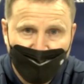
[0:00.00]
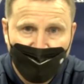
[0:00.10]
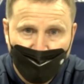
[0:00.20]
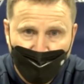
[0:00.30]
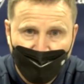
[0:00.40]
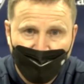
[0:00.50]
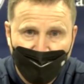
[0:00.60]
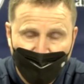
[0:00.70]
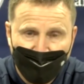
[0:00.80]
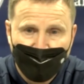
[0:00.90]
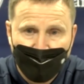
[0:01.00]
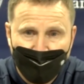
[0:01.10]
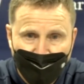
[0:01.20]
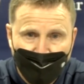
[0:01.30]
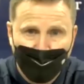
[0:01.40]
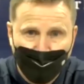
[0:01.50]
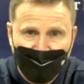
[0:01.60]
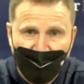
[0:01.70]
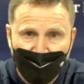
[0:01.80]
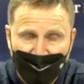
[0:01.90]
gives a really cool
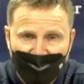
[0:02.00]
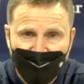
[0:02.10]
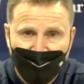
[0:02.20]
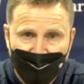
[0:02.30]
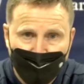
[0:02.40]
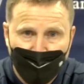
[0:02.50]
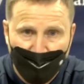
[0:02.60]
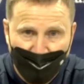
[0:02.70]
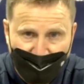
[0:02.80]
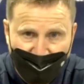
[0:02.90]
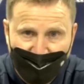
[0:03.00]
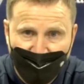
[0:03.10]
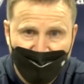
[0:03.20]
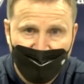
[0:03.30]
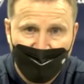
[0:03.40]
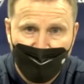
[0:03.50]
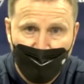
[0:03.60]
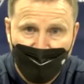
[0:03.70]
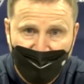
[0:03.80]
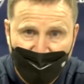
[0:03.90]
definition of brotherhood. And I get to see it
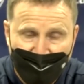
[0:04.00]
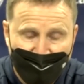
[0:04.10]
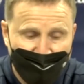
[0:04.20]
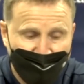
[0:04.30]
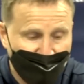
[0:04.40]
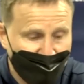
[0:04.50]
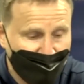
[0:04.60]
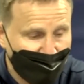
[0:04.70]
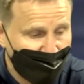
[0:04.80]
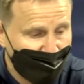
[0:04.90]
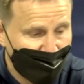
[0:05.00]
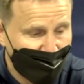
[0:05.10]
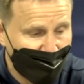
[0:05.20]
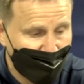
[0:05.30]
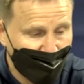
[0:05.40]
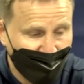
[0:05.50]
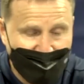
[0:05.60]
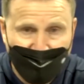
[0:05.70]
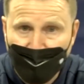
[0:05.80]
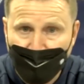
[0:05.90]
firsthand. I'm
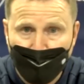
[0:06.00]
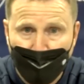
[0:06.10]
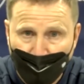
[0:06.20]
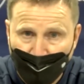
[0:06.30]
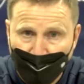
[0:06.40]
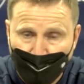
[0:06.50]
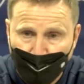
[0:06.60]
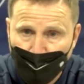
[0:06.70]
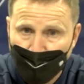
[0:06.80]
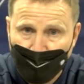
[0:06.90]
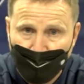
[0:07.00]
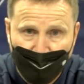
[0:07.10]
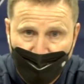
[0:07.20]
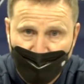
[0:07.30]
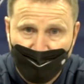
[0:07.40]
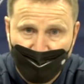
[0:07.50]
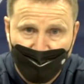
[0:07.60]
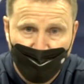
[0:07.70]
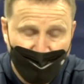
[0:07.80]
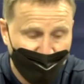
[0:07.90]
glad to be a part of the group. But
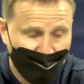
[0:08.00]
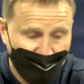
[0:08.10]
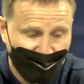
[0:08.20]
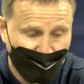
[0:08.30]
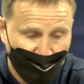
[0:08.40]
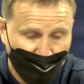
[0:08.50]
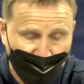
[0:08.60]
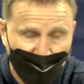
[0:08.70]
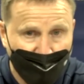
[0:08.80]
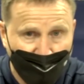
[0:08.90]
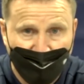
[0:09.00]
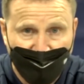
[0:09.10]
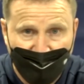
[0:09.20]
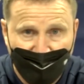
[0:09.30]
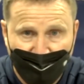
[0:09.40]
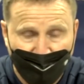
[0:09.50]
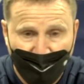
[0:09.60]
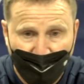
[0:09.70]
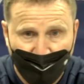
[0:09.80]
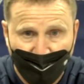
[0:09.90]
it's been really cool to see. I
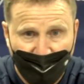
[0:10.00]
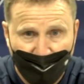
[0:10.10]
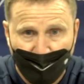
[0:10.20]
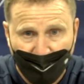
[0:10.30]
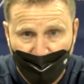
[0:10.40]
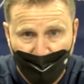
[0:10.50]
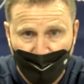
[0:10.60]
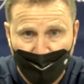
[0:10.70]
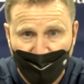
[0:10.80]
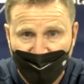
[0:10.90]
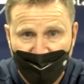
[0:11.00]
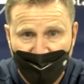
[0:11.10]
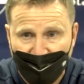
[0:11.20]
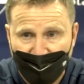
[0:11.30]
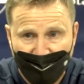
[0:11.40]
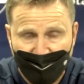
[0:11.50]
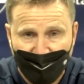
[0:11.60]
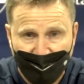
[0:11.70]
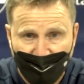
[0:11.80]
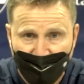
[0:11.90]
mean, I would not want to go through a season like this
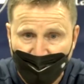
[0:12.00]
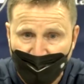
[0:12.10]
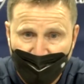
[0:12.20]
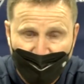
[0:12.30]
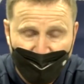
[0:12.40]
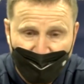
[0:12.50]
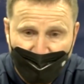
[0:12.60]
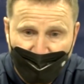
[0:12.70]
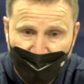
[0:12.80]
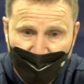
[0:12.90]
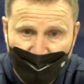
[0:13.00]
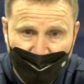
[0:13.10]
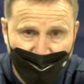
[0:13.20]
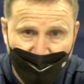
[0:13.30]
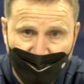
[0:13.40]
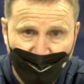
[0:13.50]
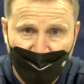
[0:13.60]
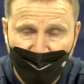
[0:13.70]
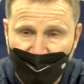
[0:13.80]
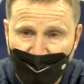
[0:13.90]
again. Just the
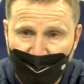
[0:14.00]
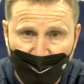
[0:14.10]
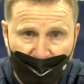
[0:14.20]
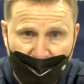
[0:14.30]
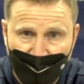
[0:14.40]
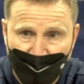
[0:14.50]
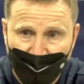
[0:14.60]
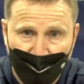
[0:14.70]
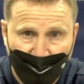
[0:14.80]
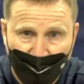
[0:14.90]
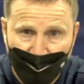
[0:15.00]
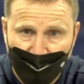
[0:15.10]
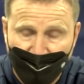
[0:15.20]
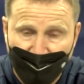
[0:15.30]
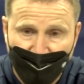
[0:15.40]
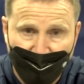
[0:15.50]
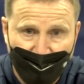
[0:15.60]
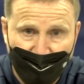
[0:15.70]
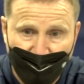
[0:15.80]
fatigue factor alone is